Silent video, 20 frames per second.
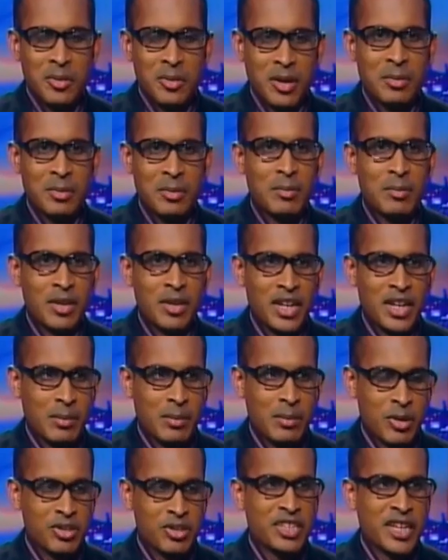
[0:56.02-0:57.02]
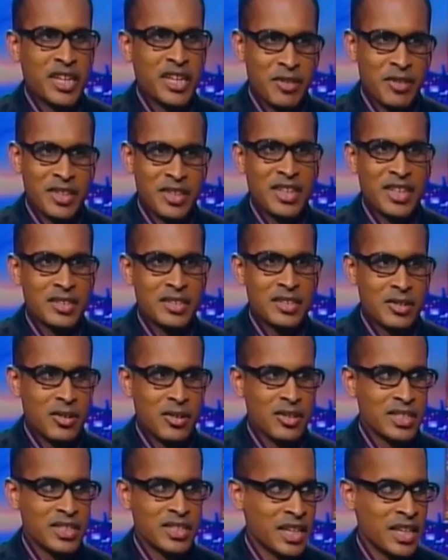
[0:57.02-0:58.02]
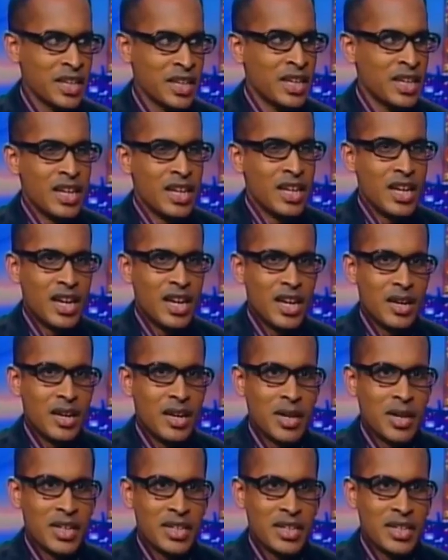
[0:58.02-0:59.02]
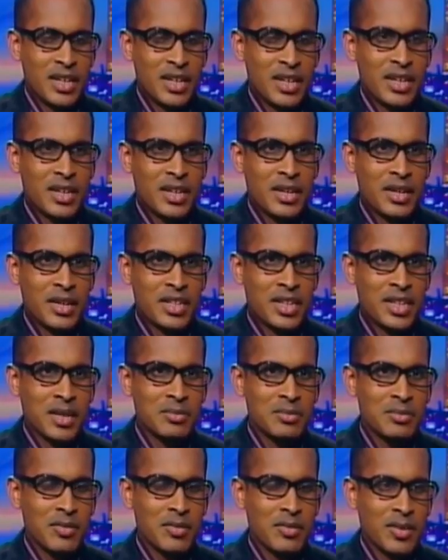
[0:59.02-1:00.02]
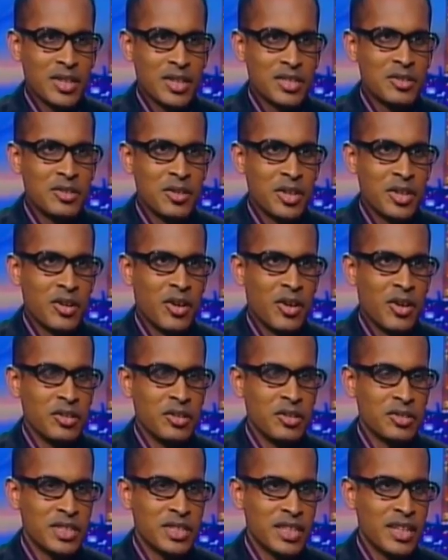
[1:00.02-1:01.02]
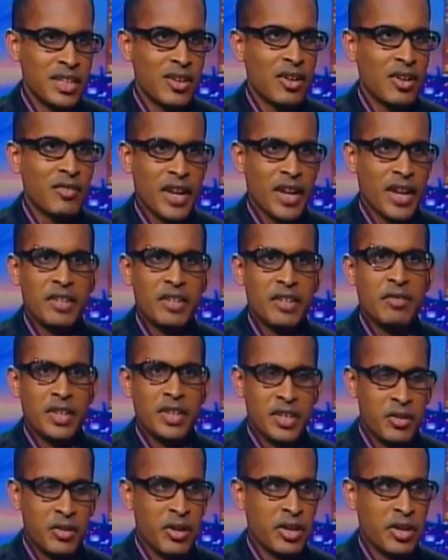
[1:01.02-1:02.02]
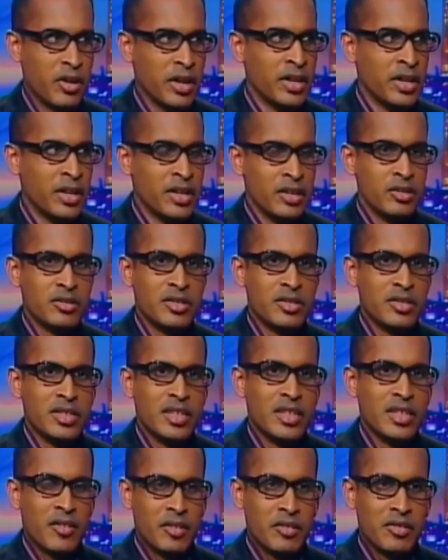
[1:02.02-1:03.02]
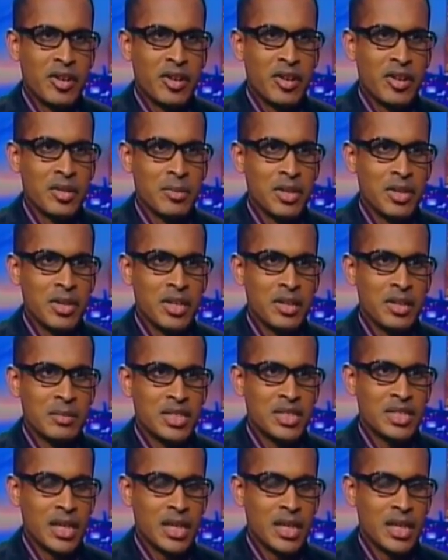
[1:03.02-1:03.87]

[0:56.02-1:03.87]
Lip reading: might be complaining about the traffic that it's causing. But in terms of what's going on, you see a lot of activity going on. You see a lot of new condominiums